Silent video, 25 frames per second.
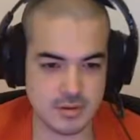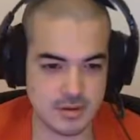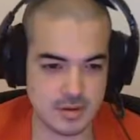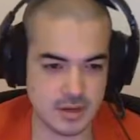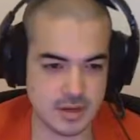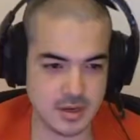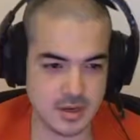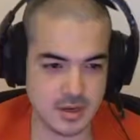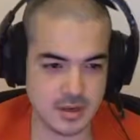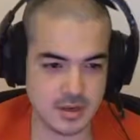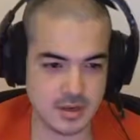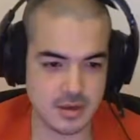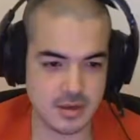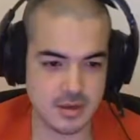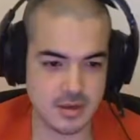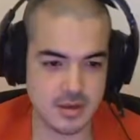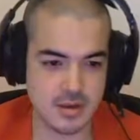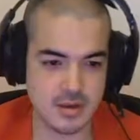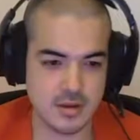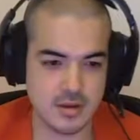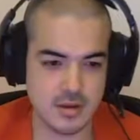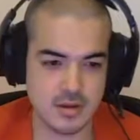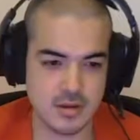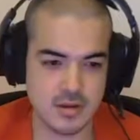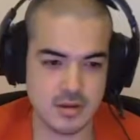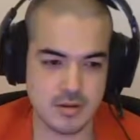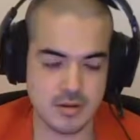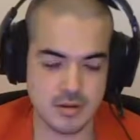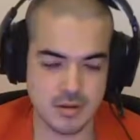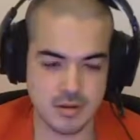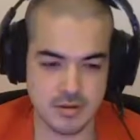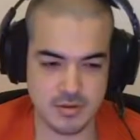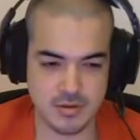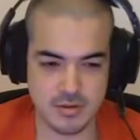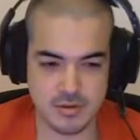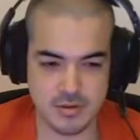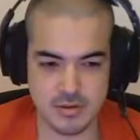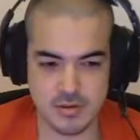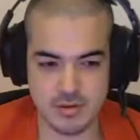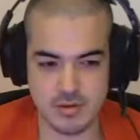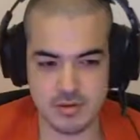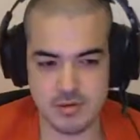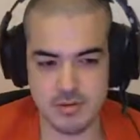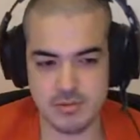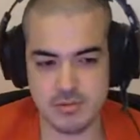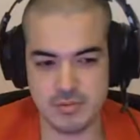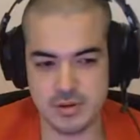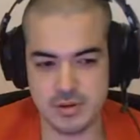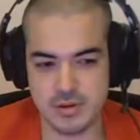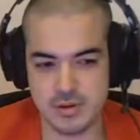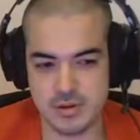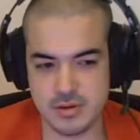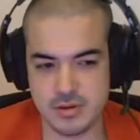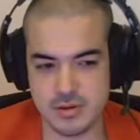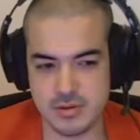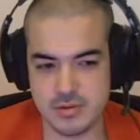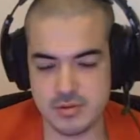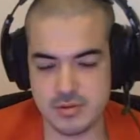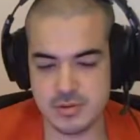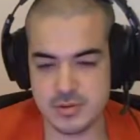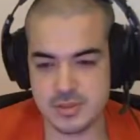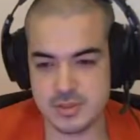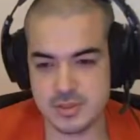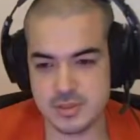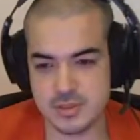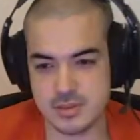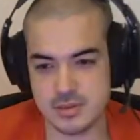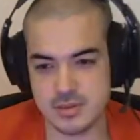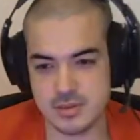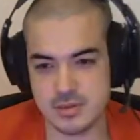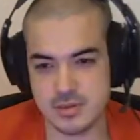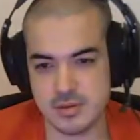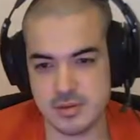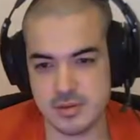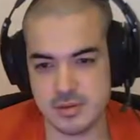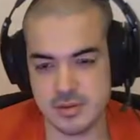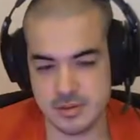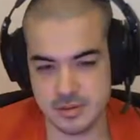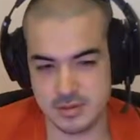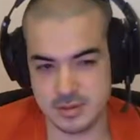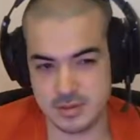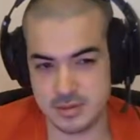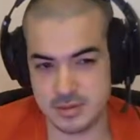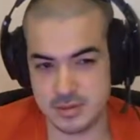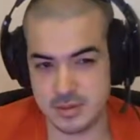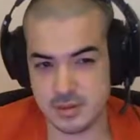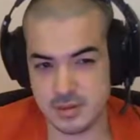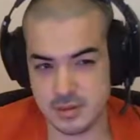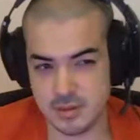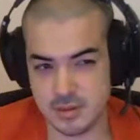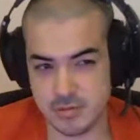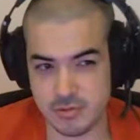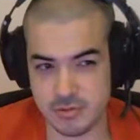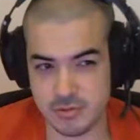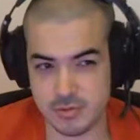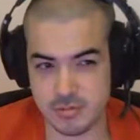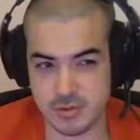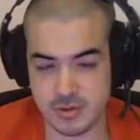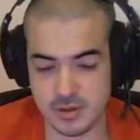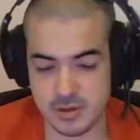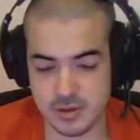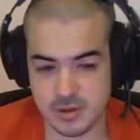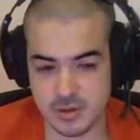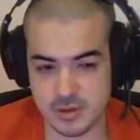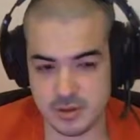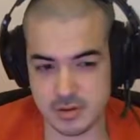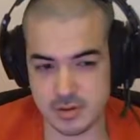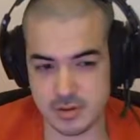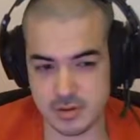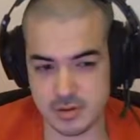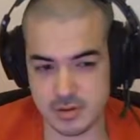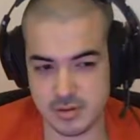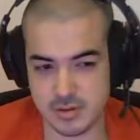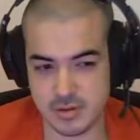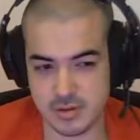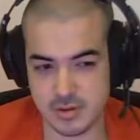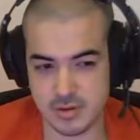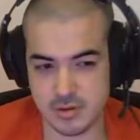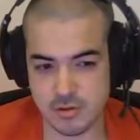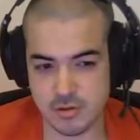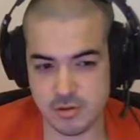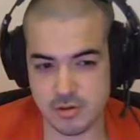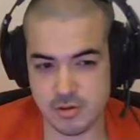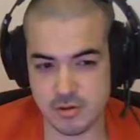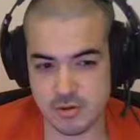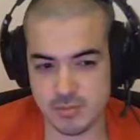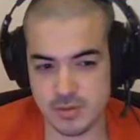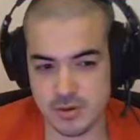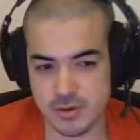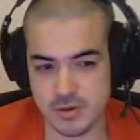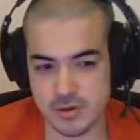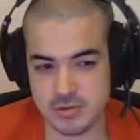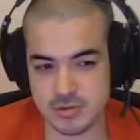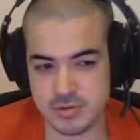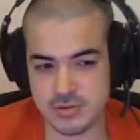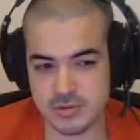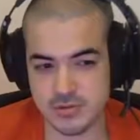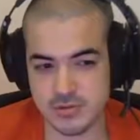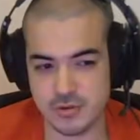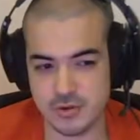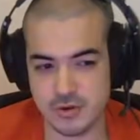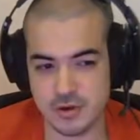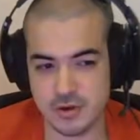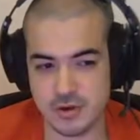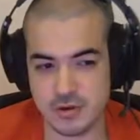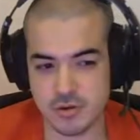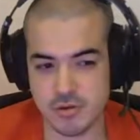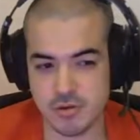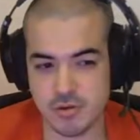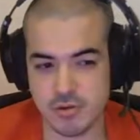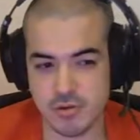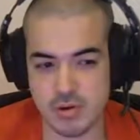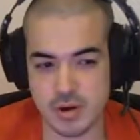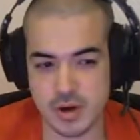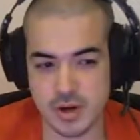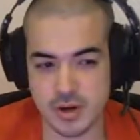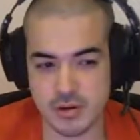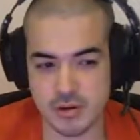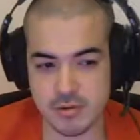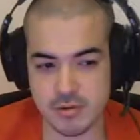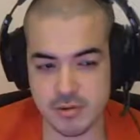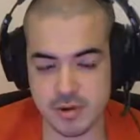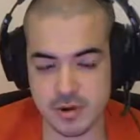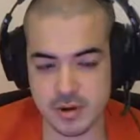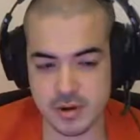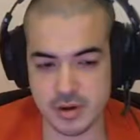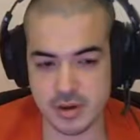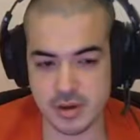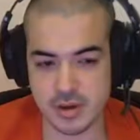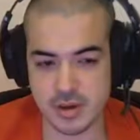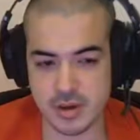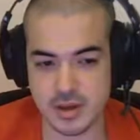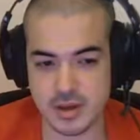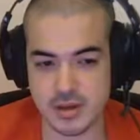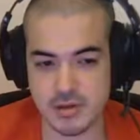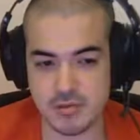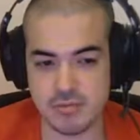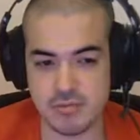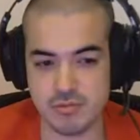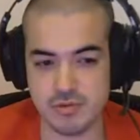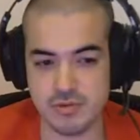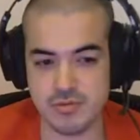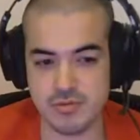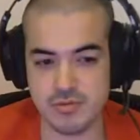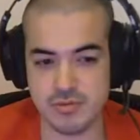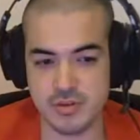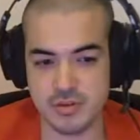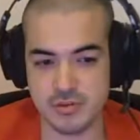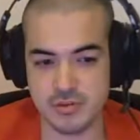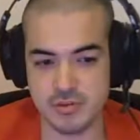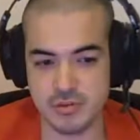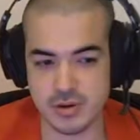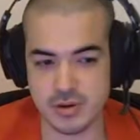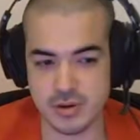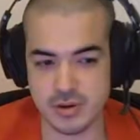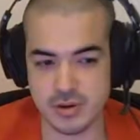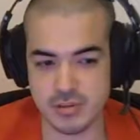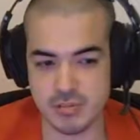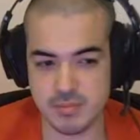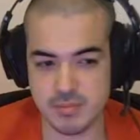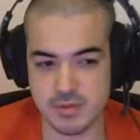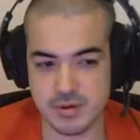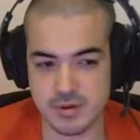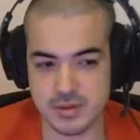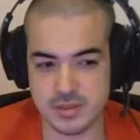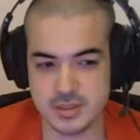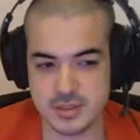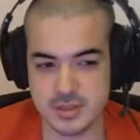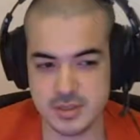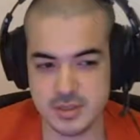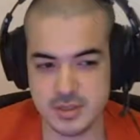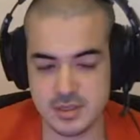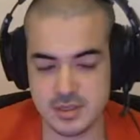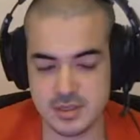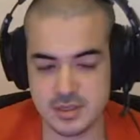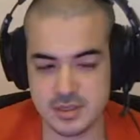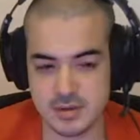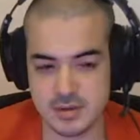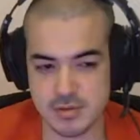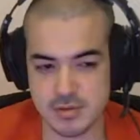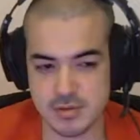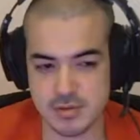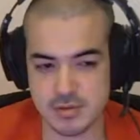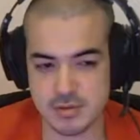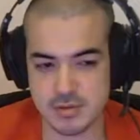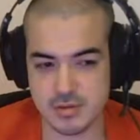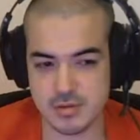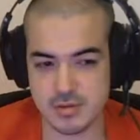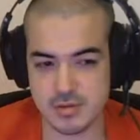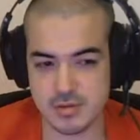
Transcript: Like, want to use the study group here, it should be used for acquiring and reviewing, because these are the